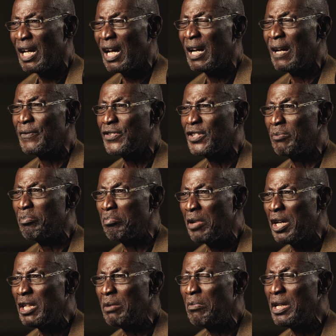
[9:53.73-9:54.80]
I have seen
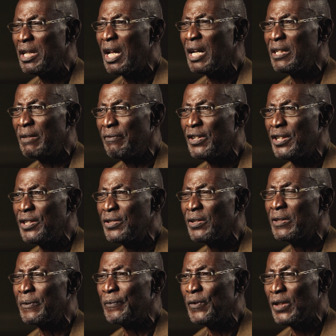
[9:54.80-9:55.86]
many, many activities
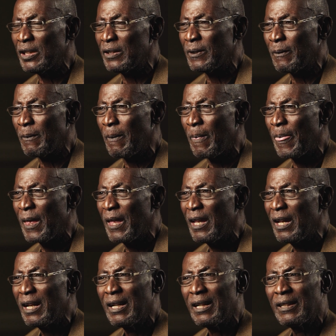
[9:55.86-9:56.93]
on the field
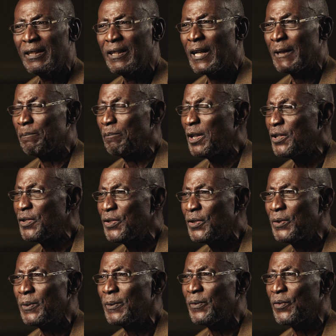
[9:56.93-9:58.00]
that makes
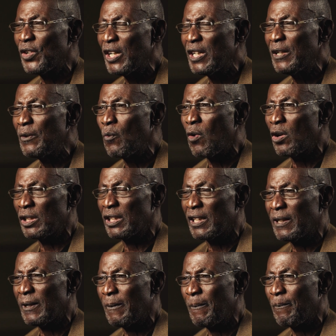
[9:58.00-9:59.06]
you really
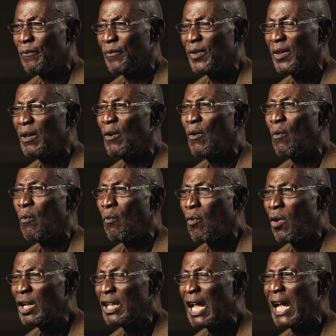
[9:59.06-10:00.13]
wonder,
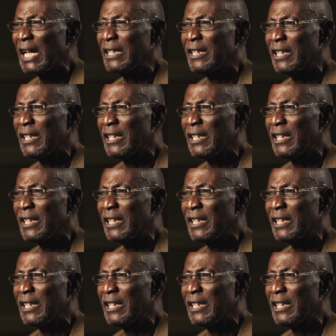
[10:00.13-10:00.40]
what are